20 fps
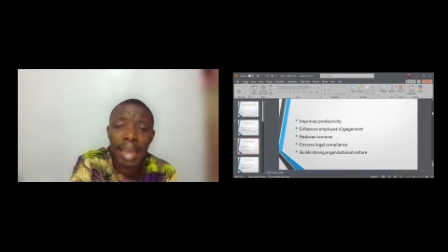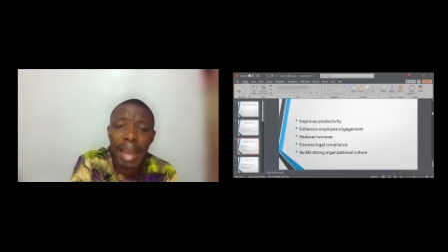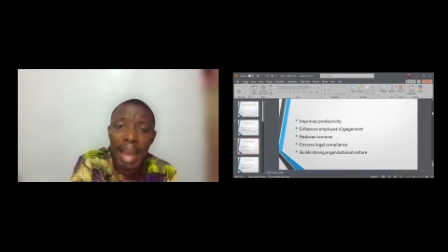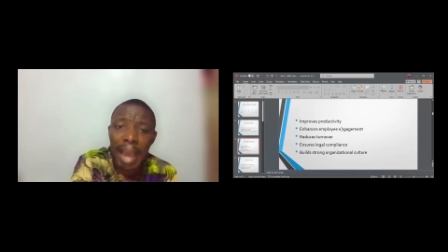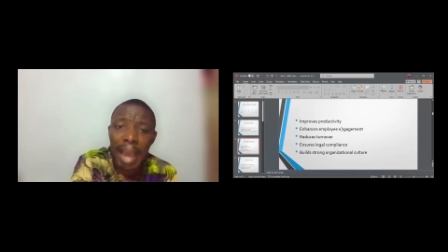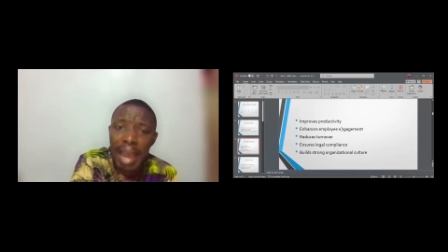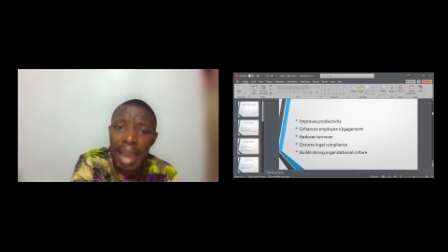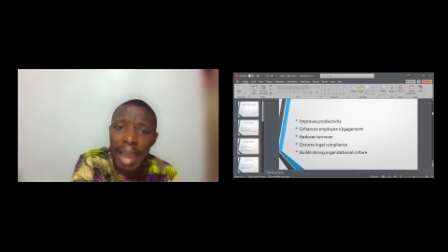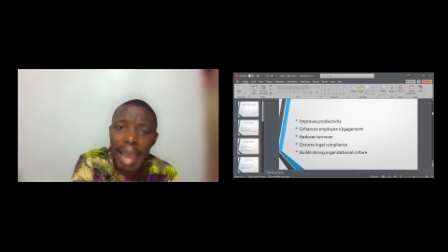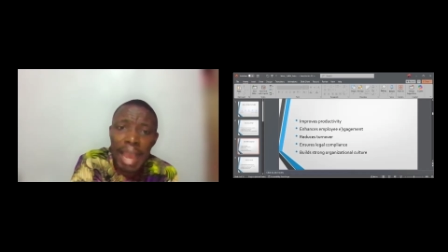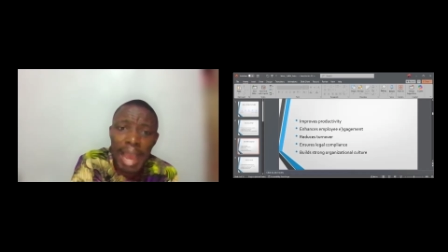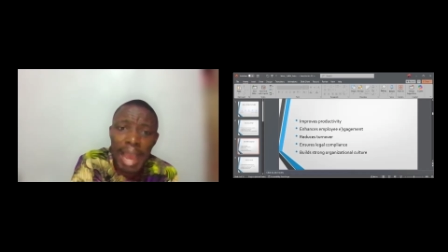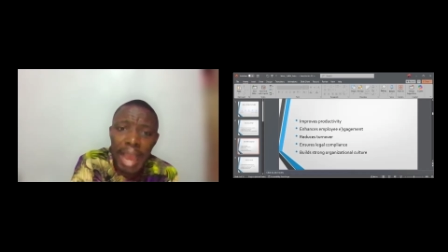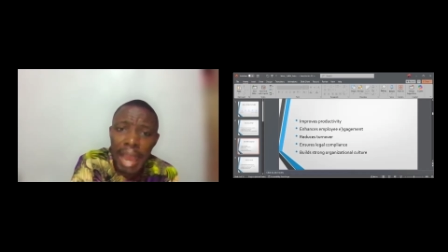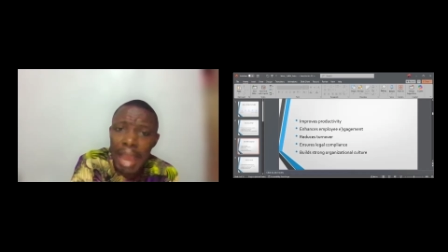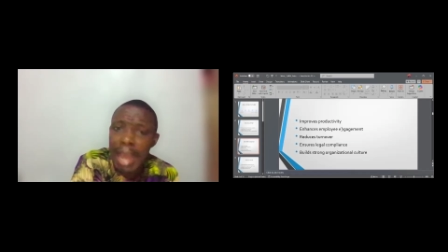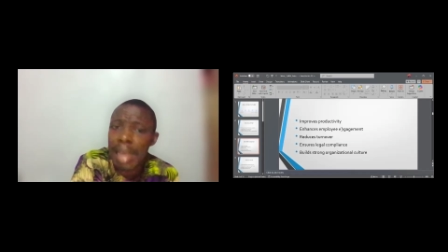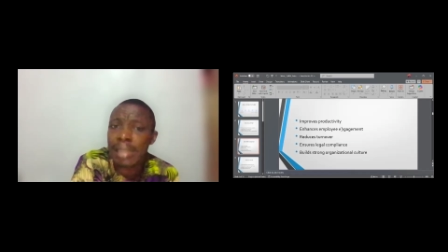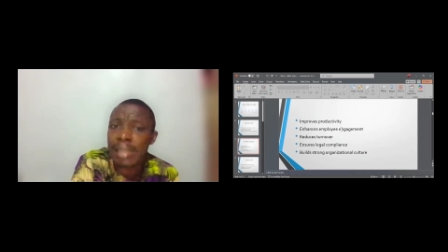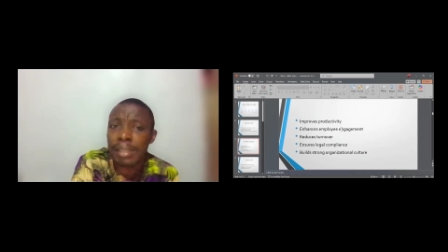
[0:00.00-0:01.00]

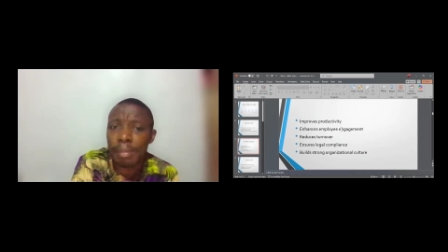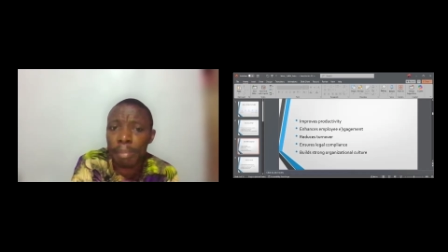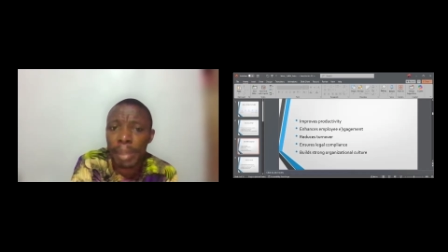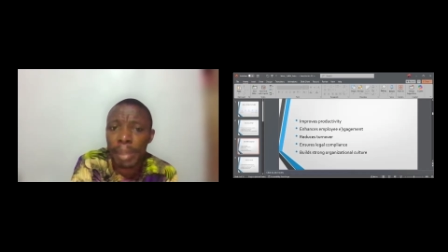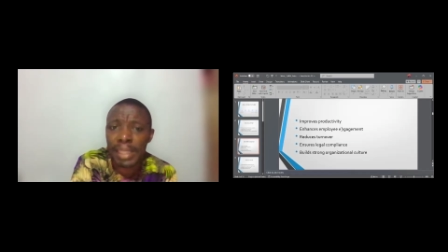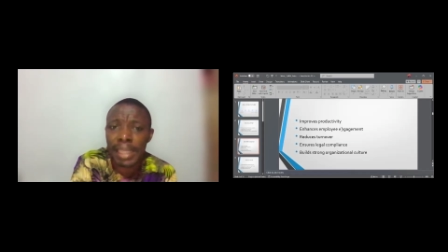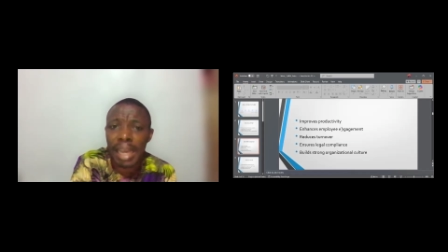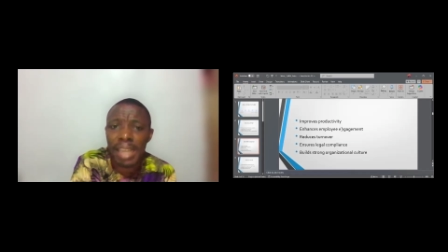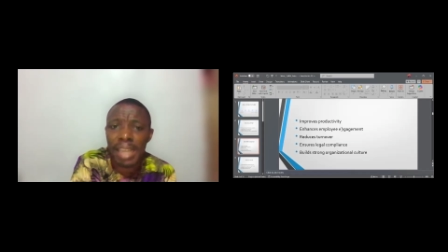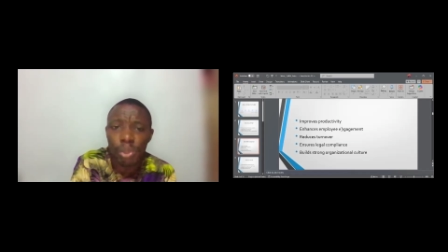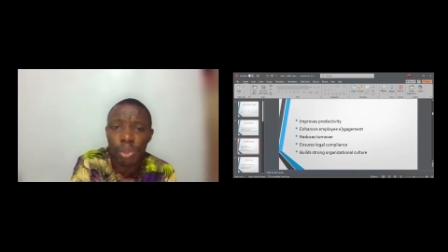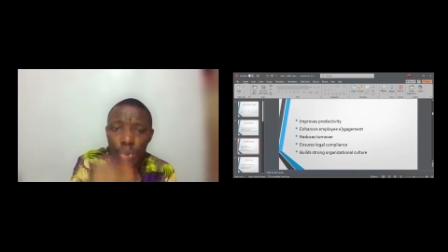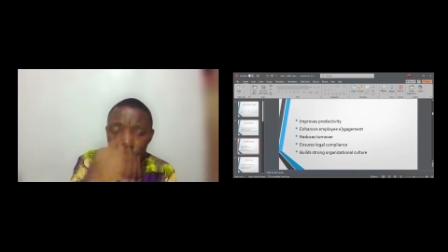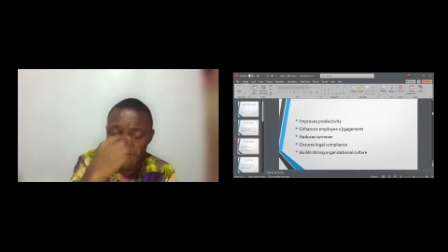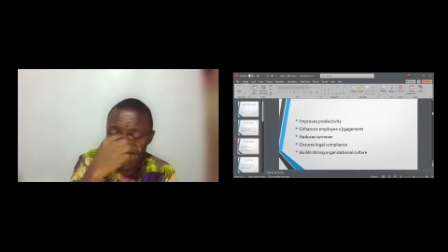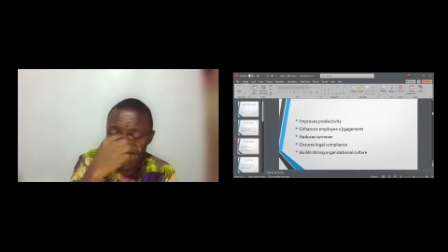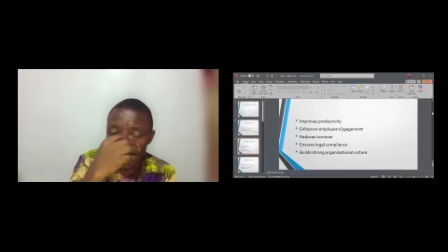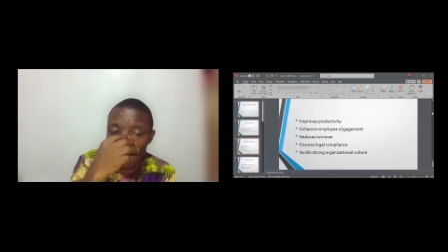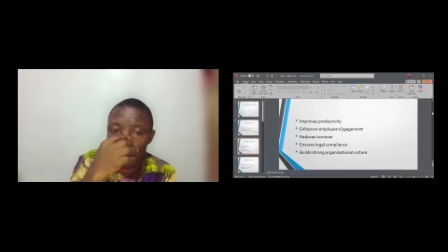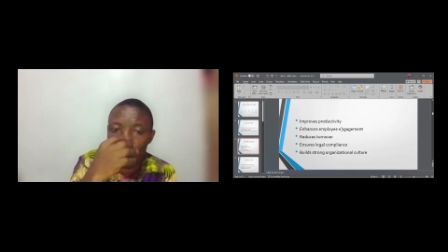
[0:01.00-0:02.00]
I sympathize
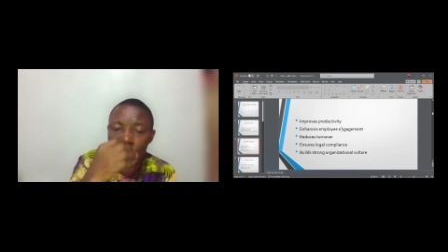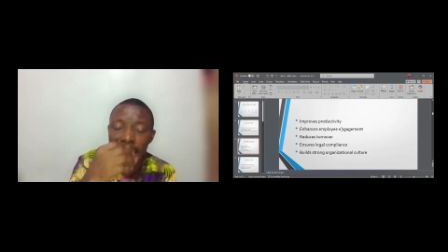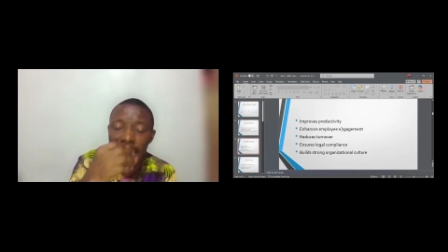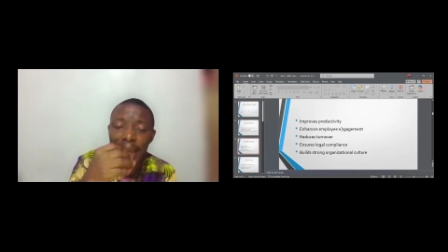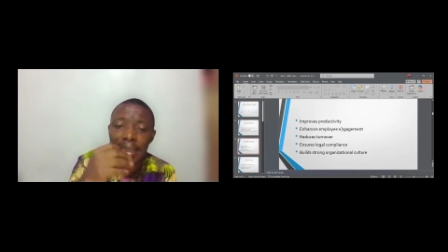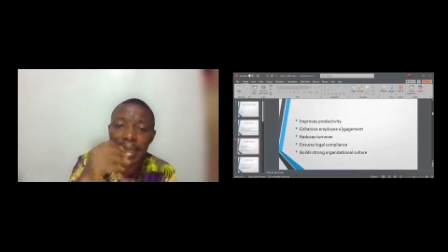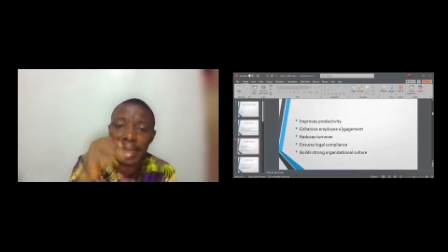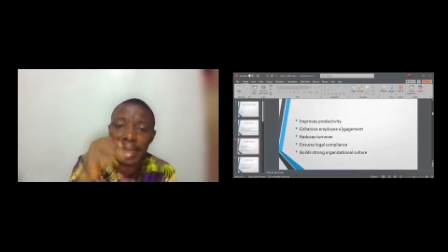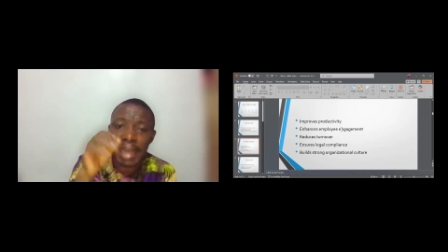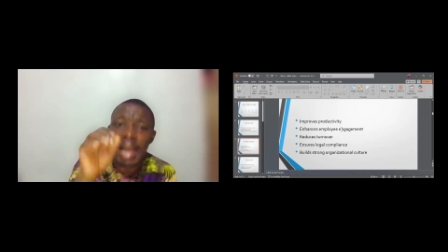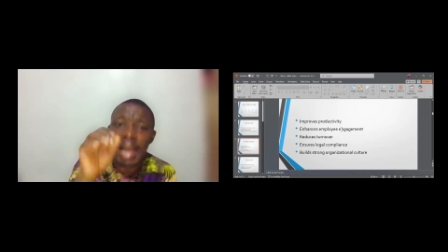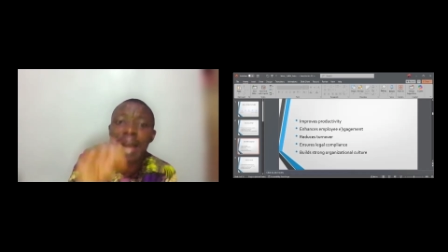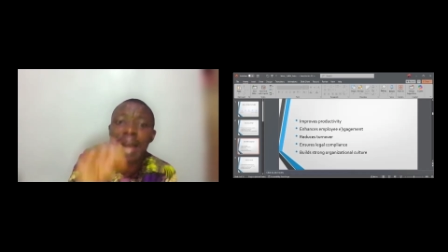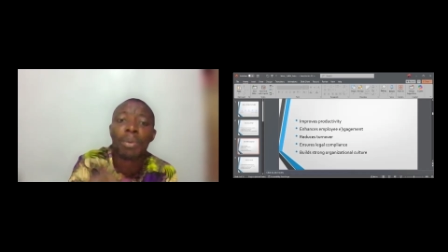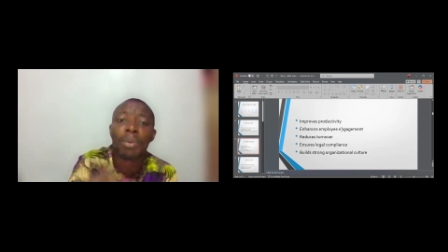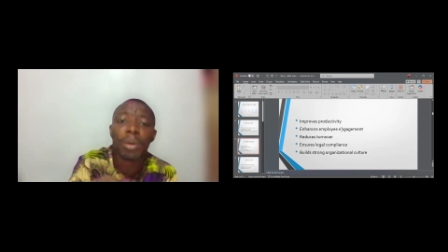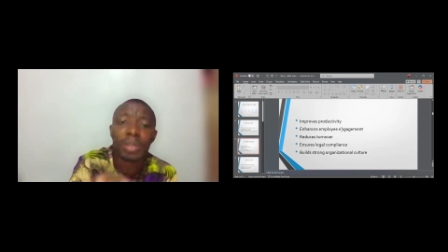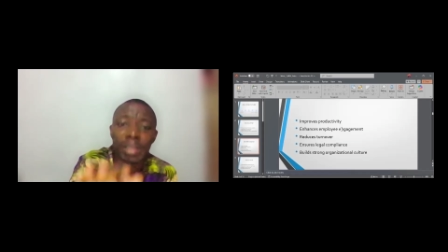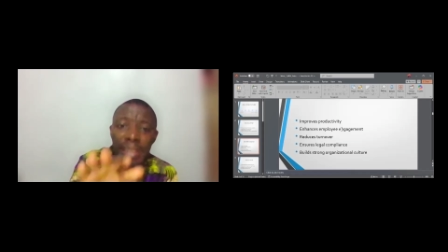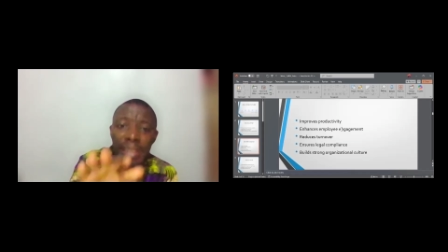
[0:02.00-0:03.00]
with you that the
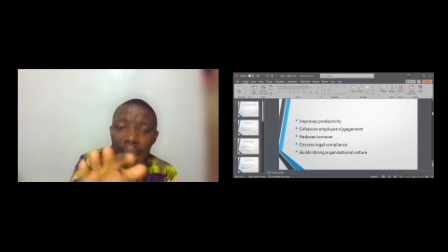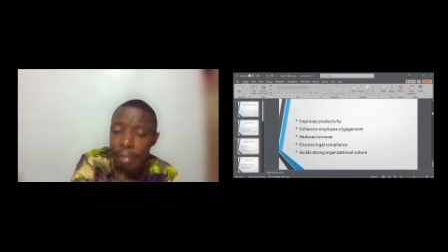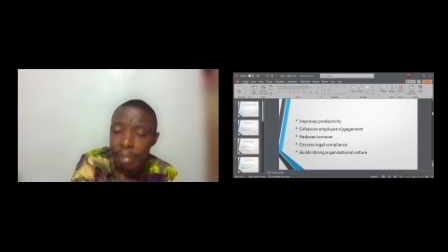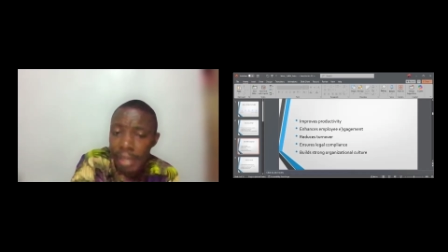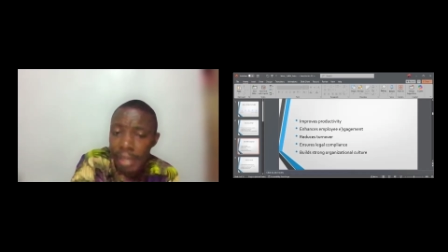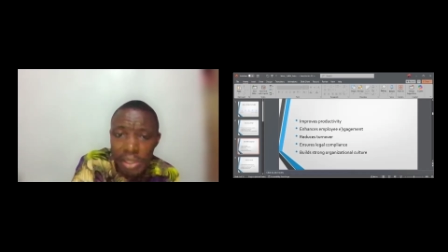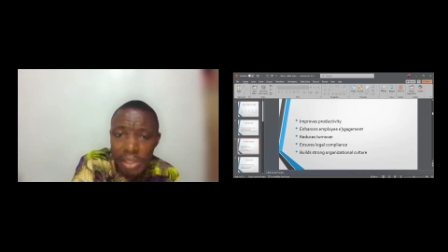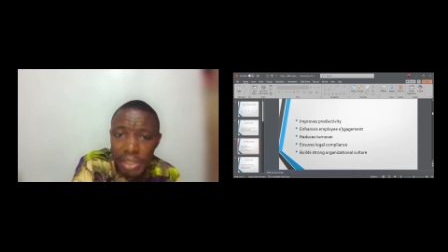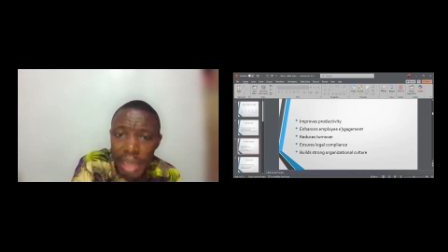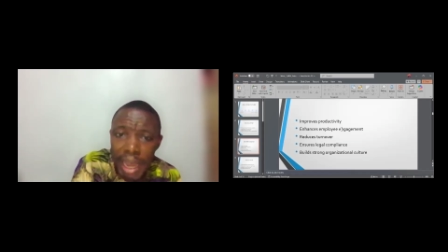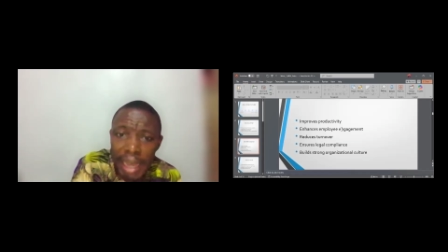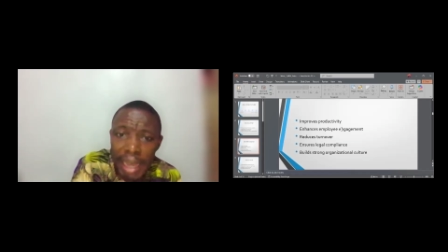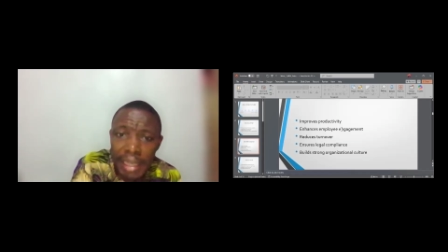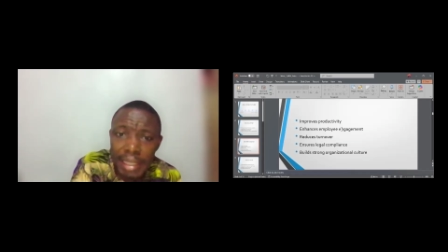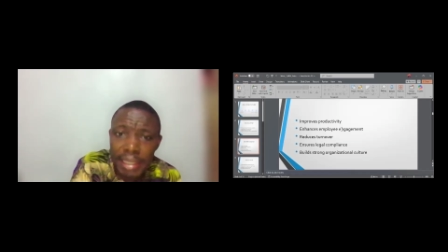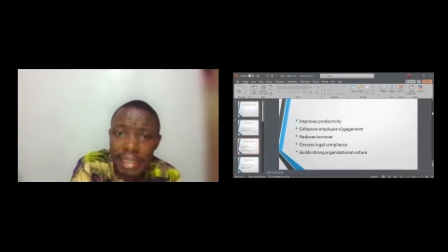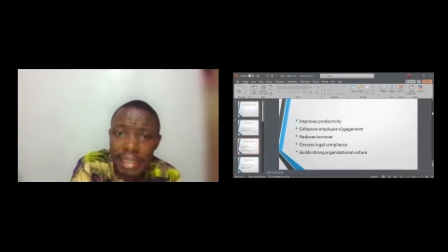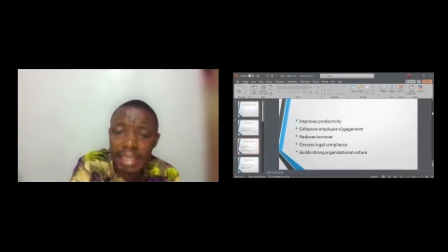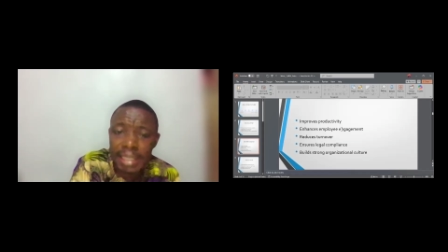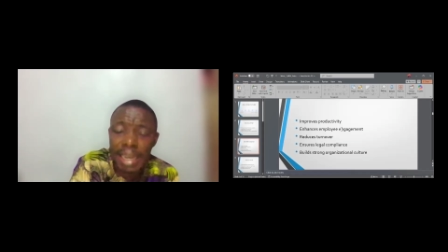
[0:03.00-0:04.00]
car was damaged
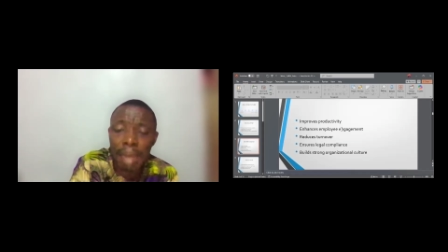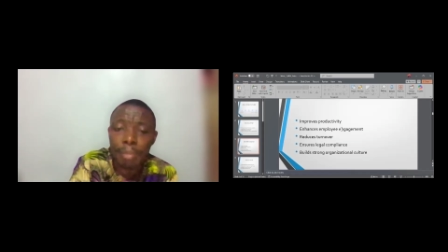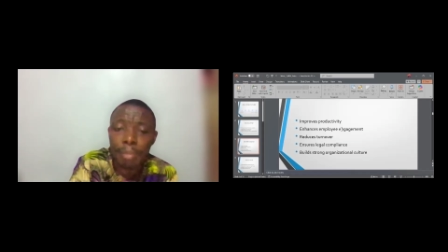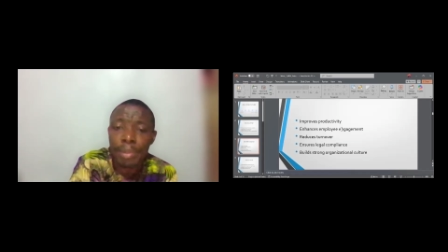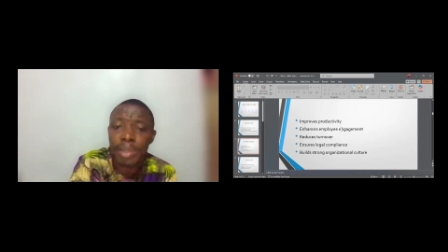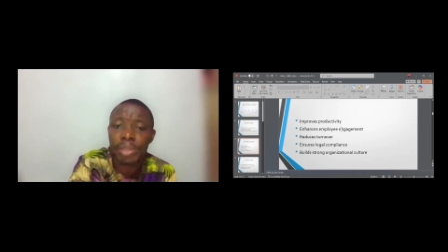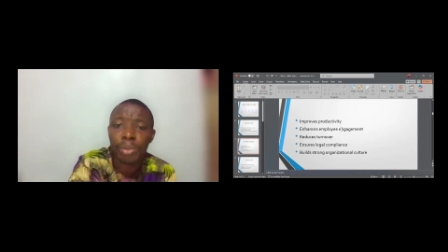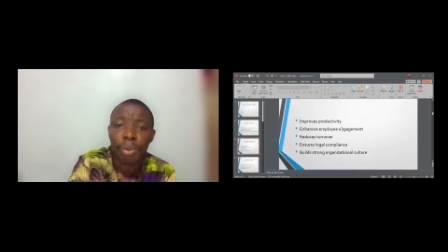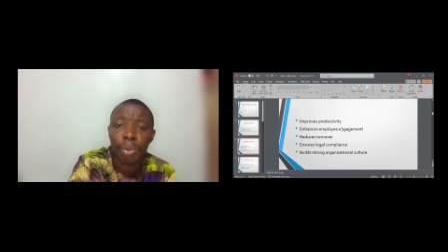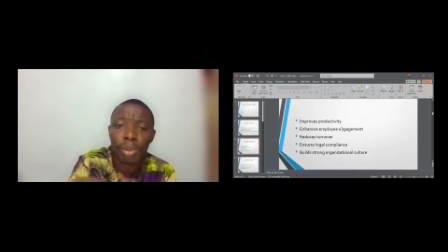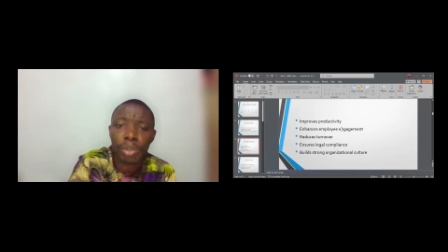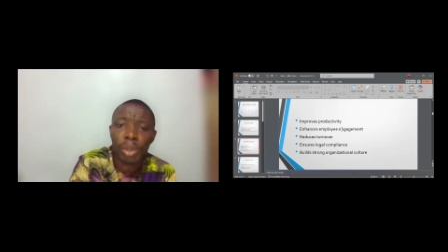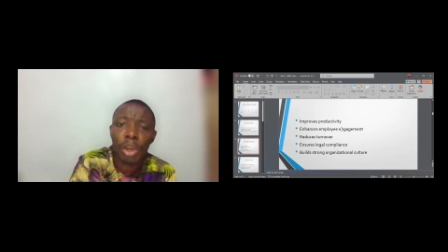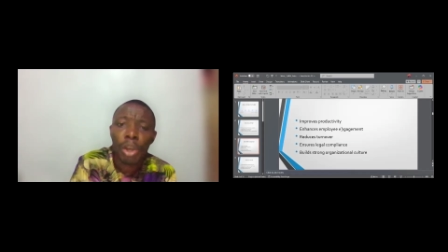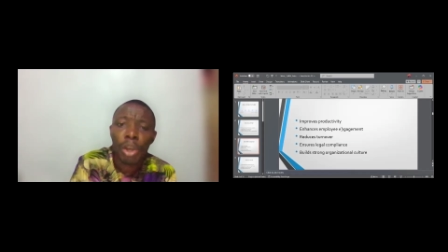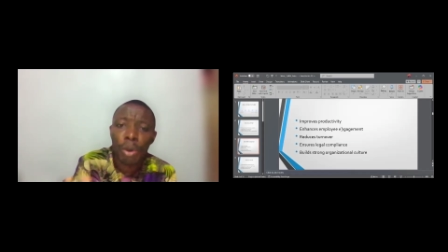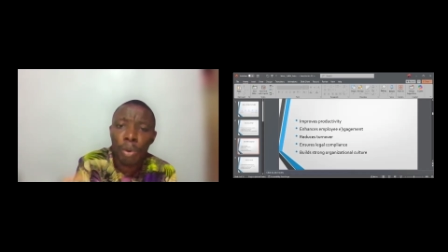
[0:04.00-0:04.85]
and the damage was.